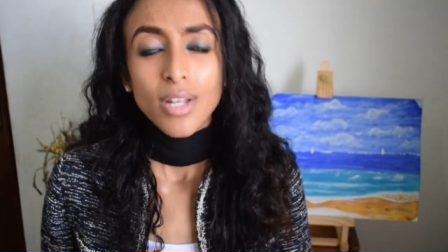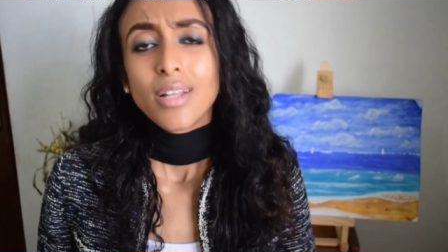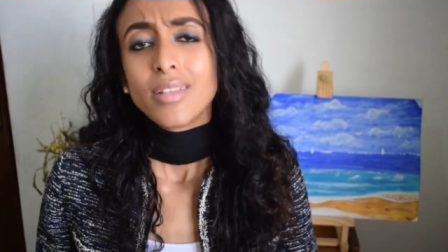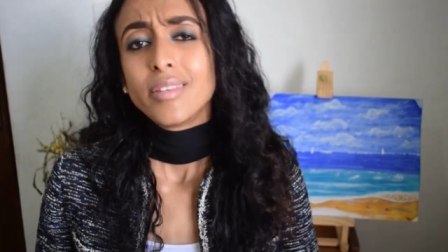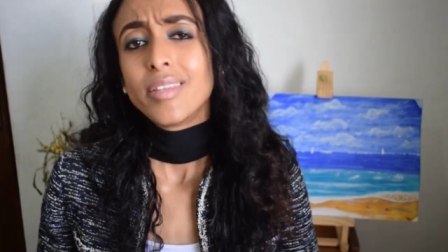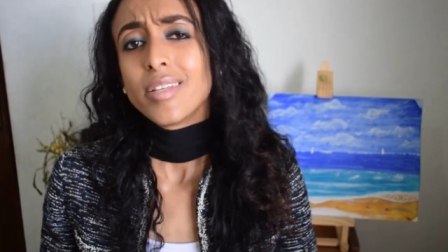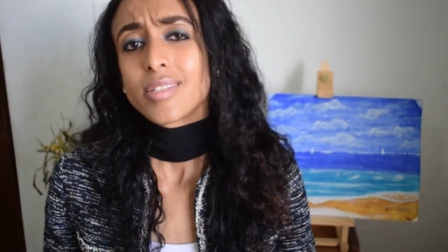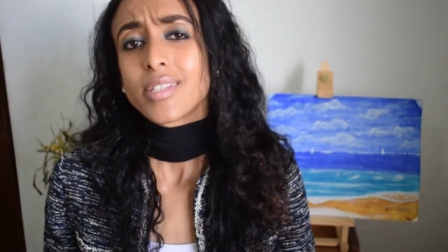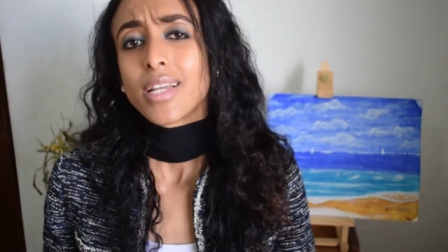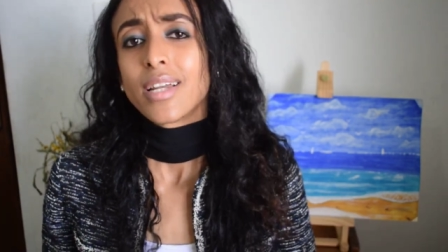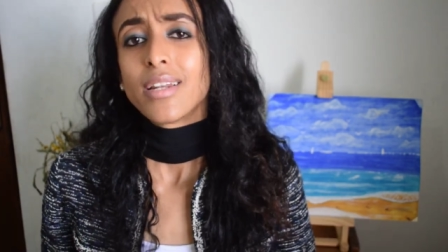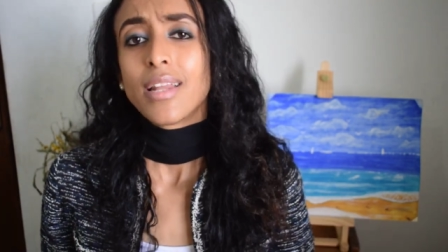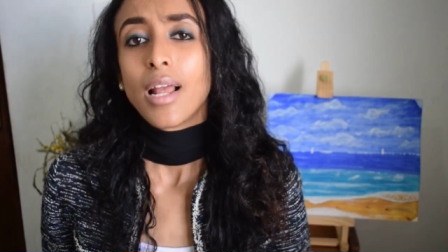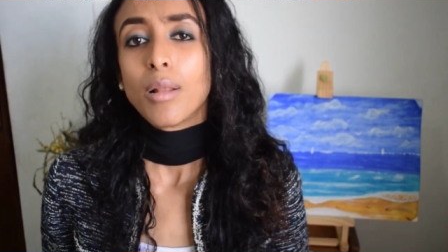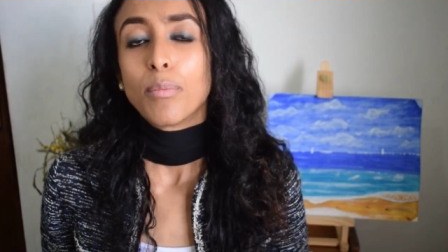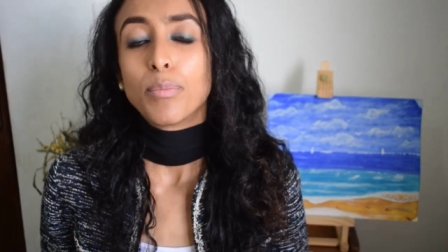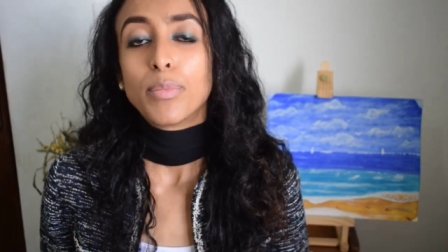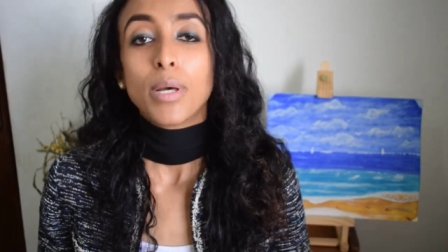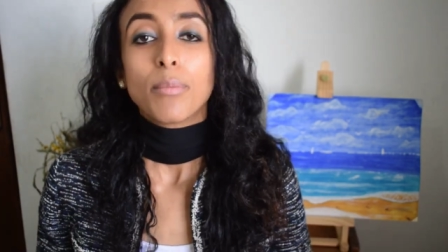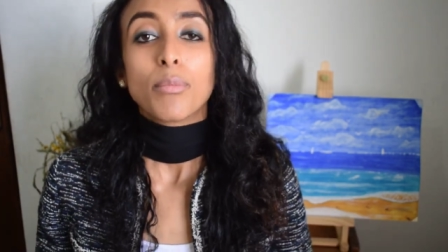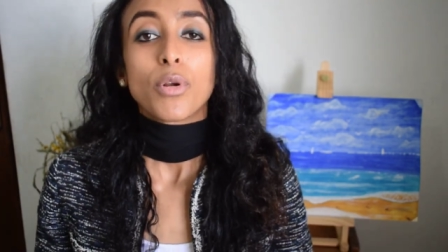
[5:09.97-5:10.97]
this can
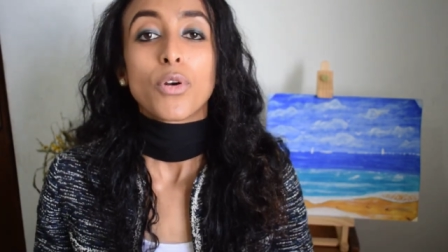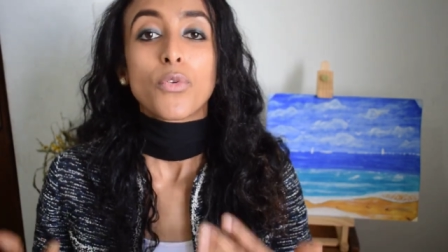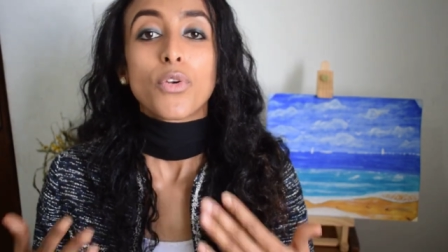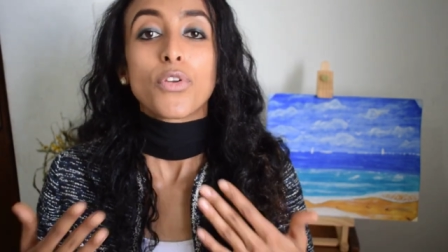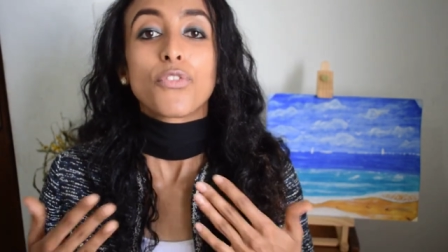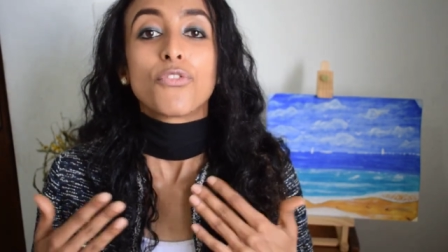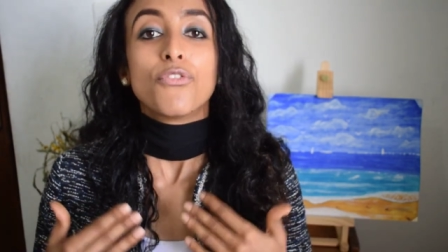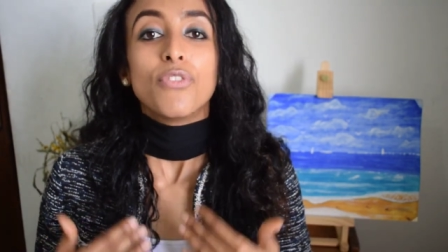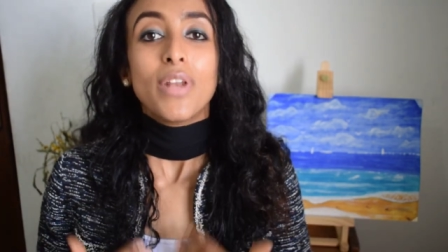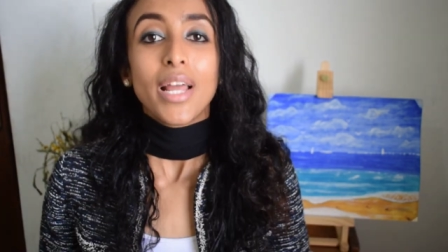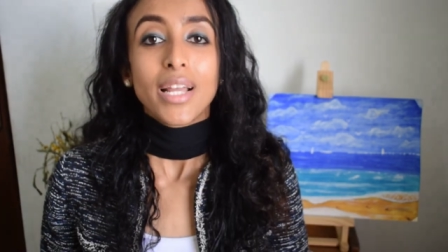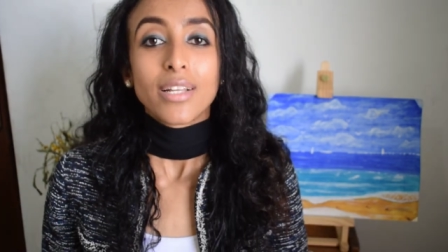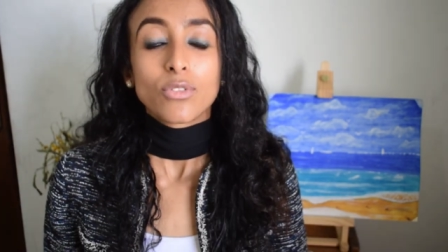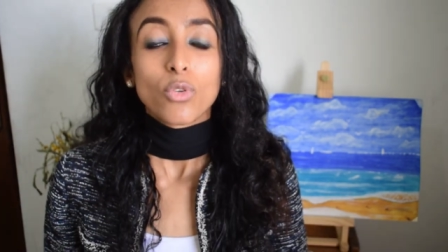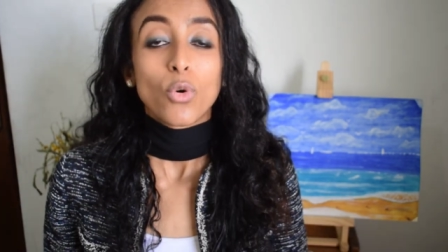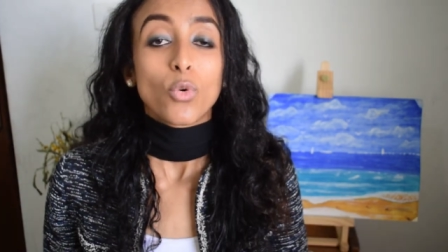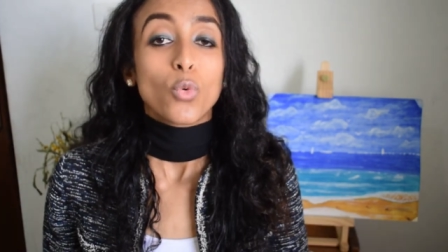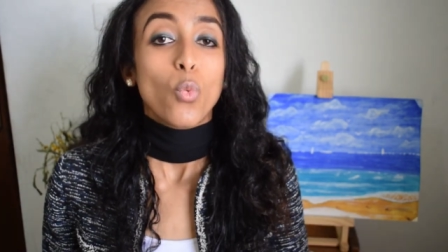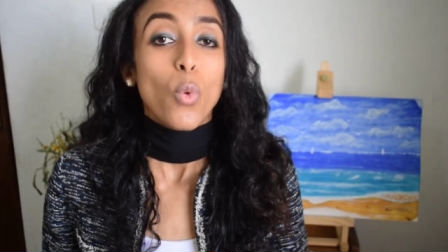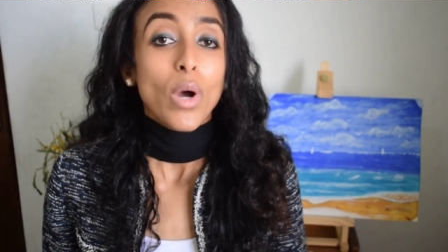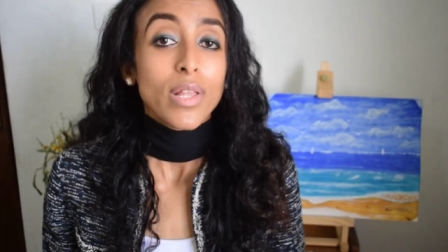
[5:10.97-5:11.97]
help them reflect
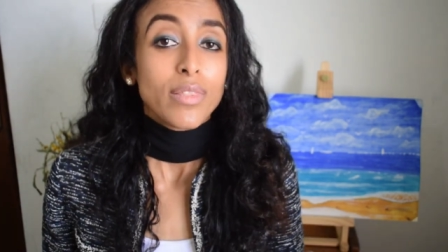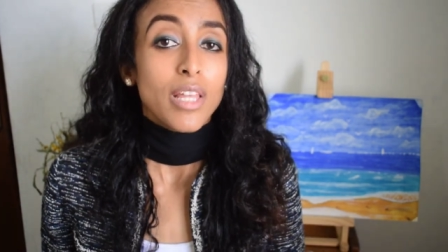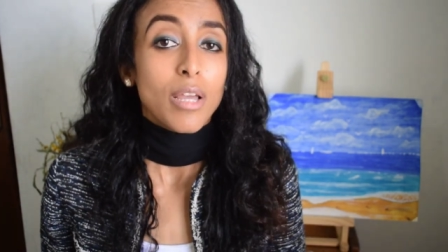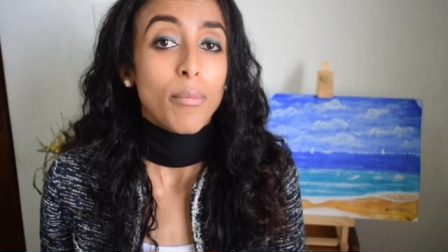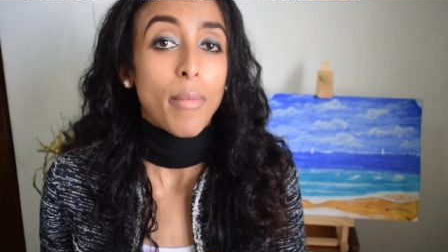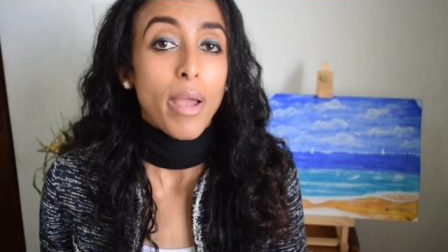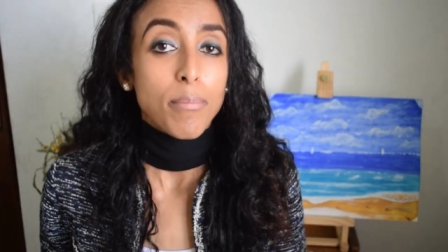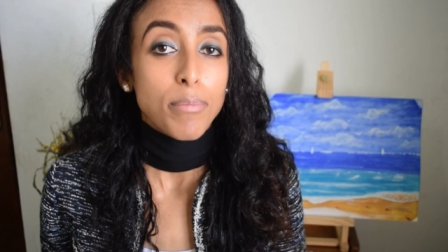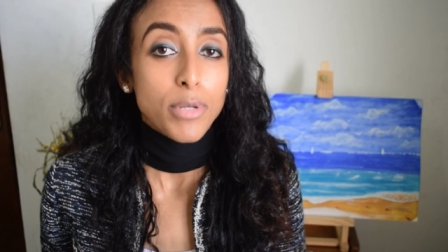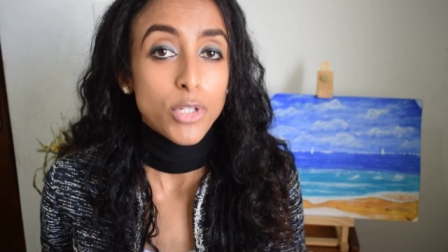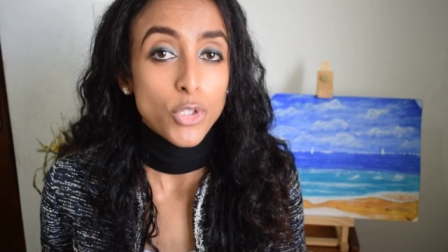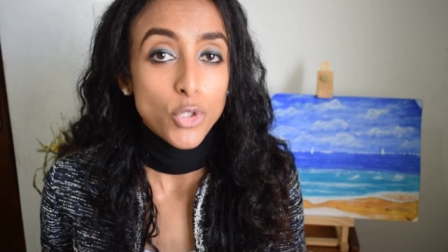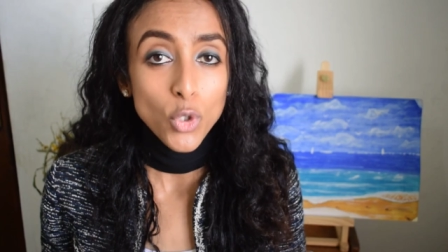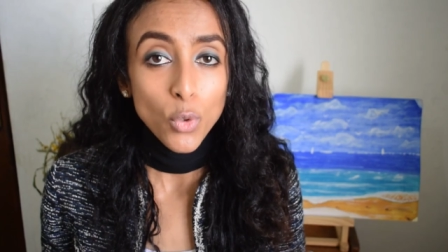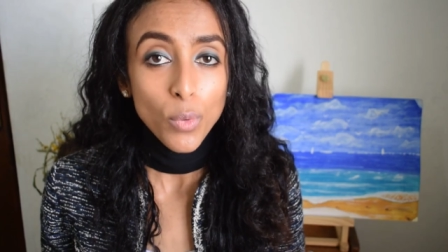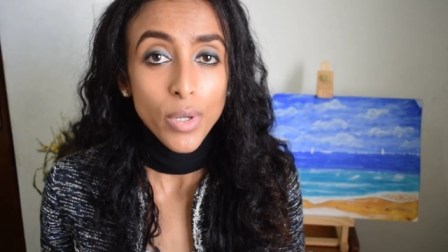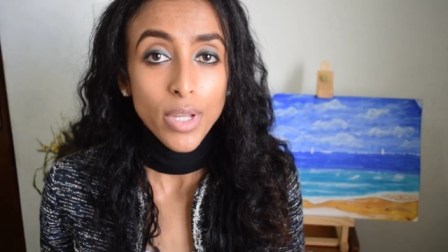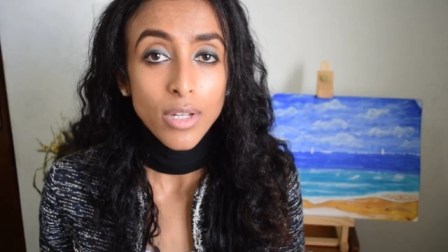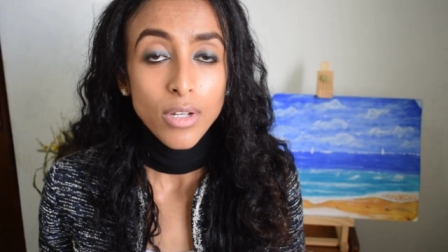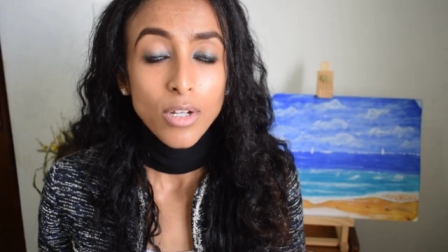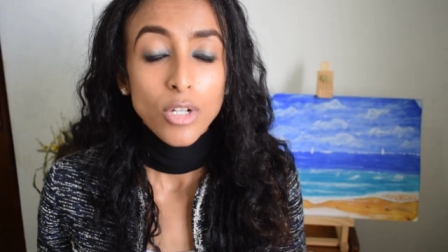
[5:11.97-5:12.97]
on what they might be
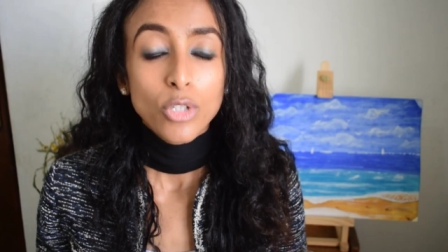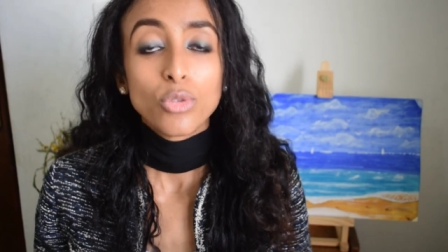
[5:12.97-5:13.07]
doing